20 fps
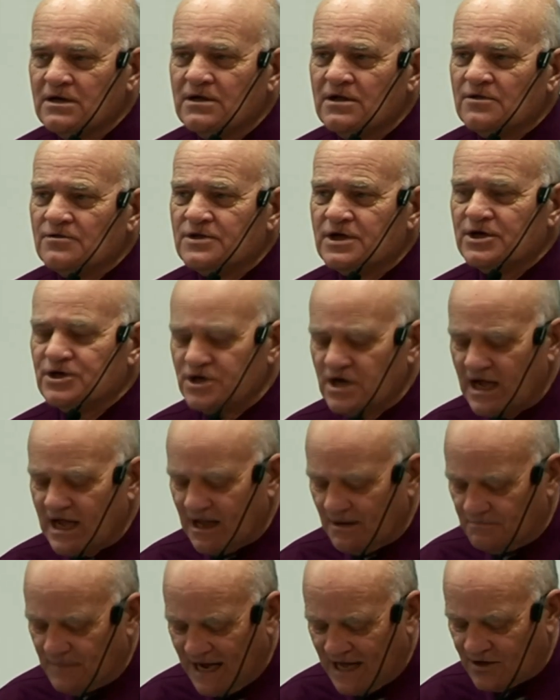the
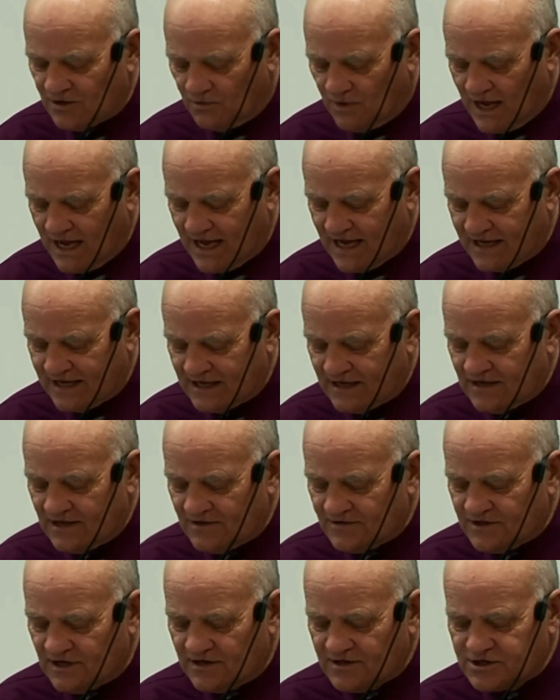and by the way,
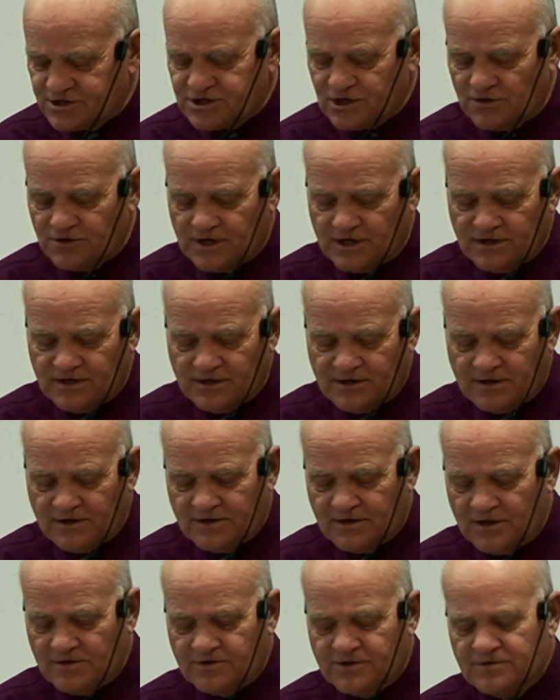the, so the,
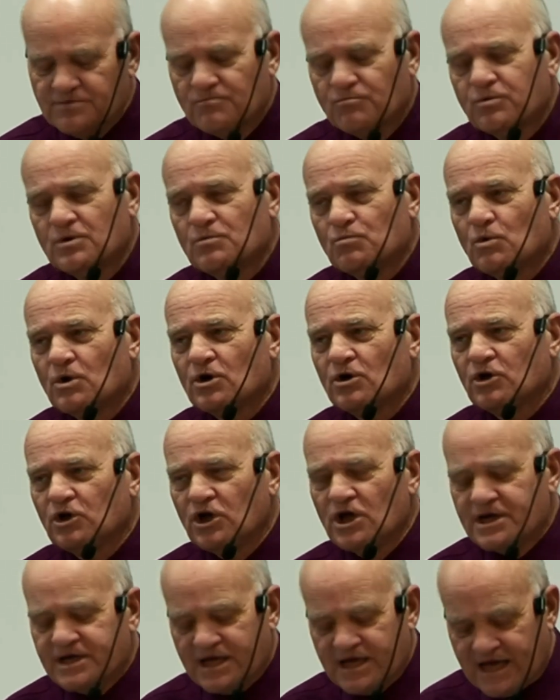when we're
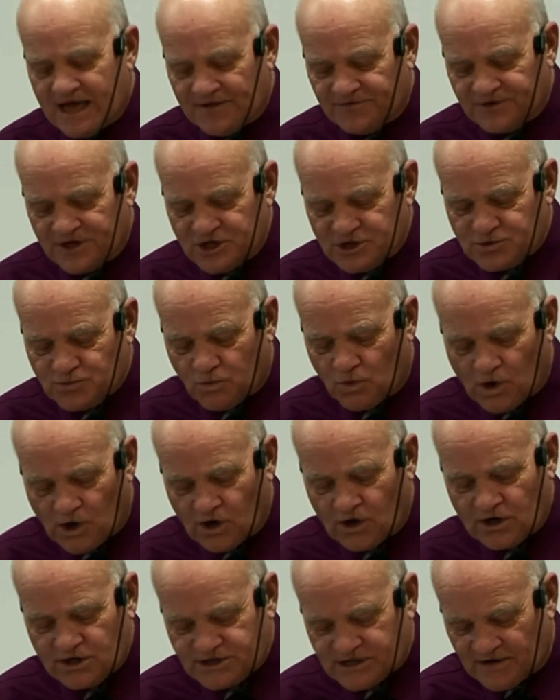looking at these
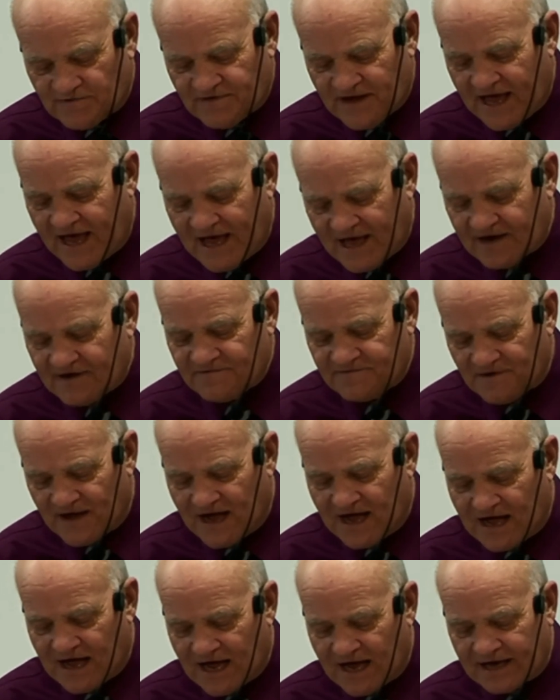words of
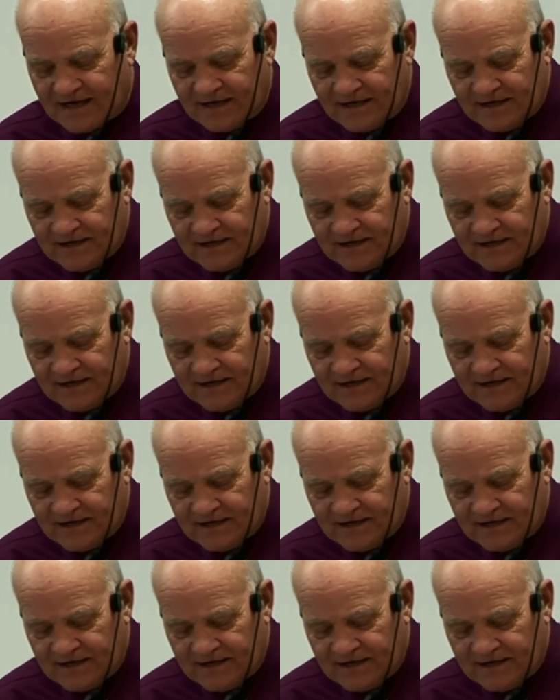edify,